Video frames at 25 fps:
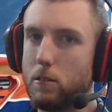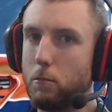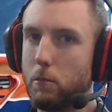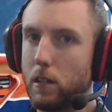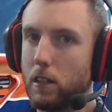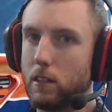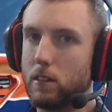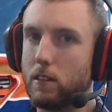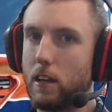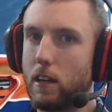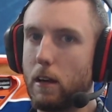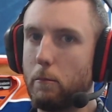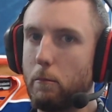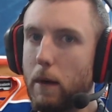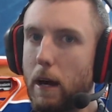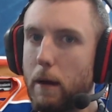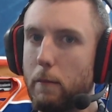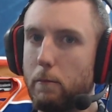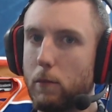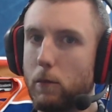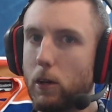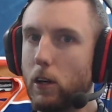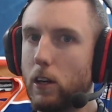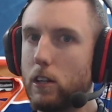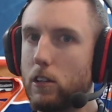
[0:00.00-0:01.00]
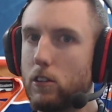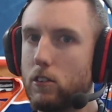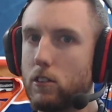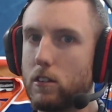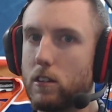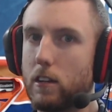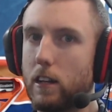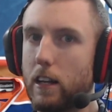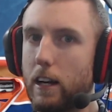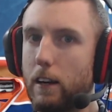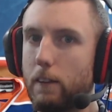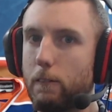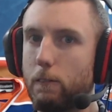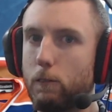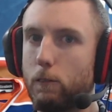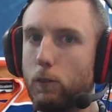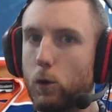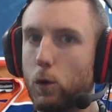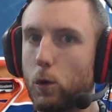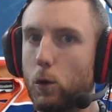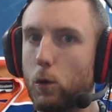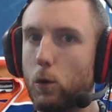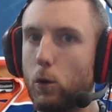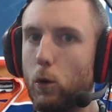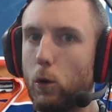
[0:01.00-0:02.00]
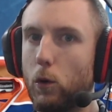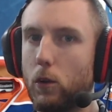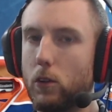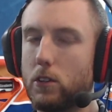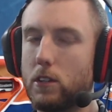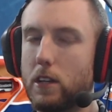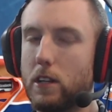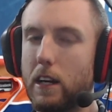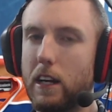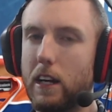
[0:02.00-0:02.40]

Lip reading: because again, Matt Murray just allowed four goals